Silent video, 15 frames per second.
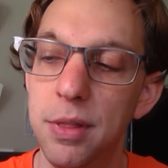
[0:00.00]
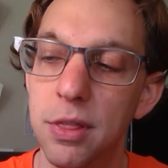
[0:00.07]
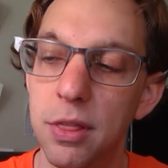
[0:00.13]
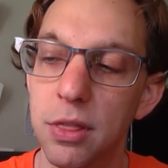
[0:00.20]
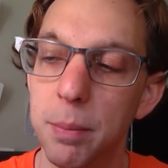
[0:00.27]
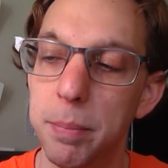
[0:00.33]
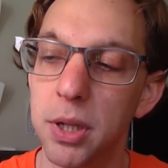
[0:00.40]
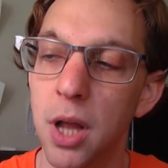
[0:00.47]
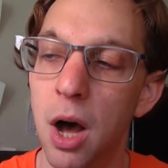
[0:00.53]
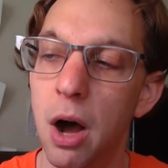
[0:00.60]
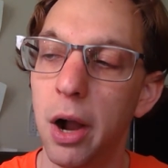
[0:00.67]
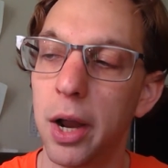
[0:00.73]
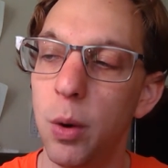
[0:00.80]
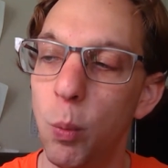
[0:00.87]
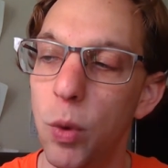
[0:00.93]
the
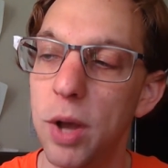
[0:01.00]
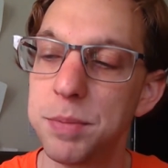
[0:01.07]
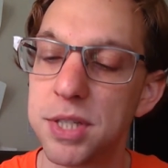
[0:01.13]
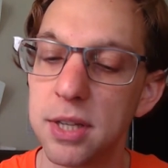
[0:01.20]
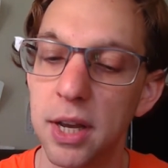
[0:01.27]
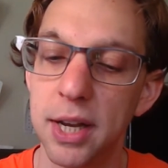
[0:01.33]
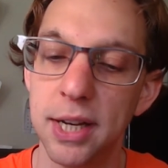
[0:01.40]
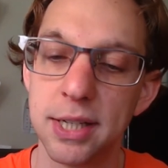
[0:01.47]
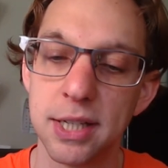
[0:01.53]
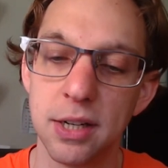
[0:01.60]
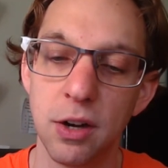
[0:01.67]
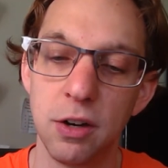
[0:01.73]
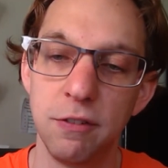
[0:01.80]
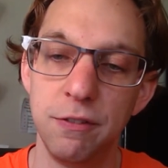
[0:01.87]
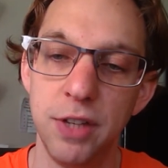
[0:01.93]
blog and website and
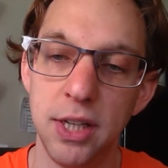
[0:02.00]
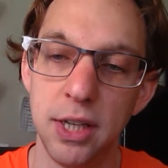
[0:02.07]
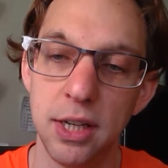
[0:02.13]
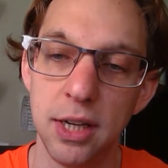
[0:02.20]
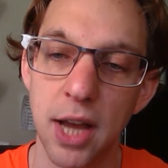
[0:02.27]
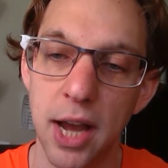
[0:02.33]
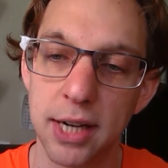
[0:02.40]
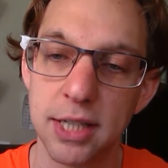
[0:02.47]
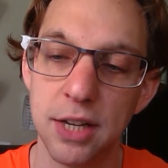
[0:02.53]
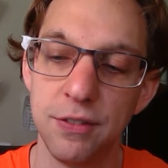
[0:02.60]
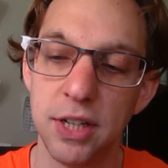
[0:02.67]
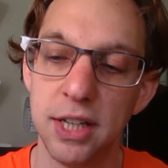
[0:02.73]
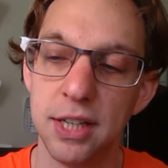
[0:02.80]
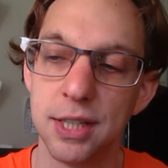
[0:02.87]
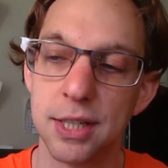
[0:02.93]
all of the
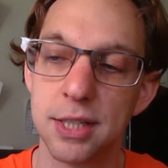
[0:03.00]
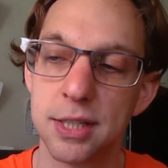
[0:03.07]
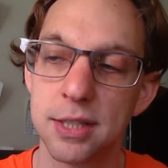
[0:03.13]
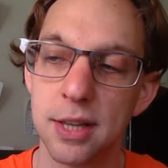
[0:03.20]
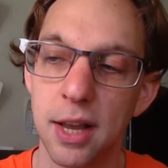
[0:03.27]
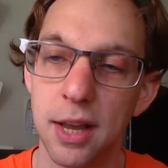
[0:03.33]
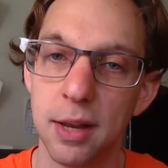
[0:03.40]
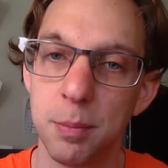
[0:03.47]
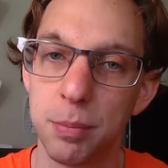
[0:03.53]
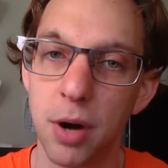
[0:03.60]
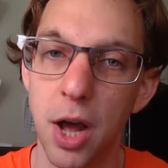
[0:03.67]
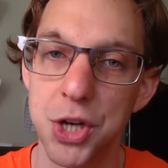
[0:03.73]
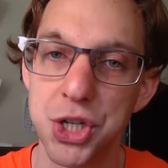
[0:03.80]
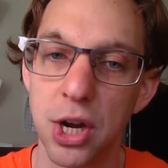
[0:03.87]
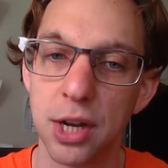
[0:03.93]
activities and
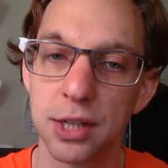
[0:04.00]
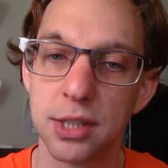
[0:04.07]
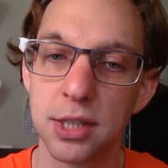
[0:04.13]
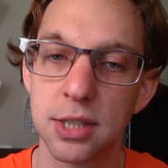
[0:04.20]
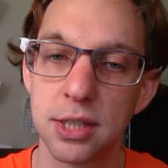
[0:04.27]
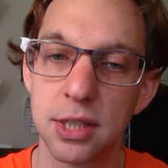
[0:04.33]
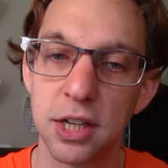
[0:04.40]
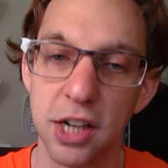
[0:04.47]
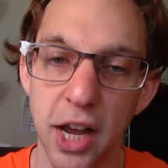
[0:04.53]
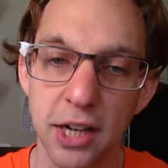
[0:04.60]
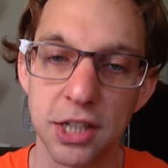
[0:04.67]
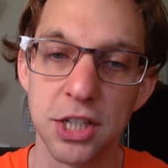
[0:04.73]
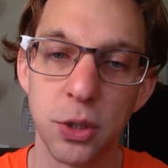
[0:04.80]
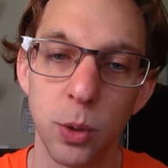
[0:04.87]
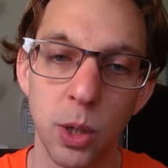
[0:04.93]
projects
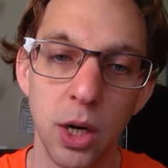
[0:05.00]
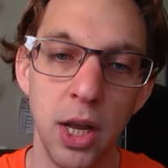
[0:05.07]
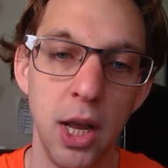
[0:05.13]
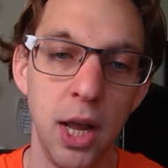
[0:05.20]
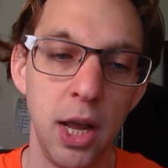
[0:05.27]
connected to it.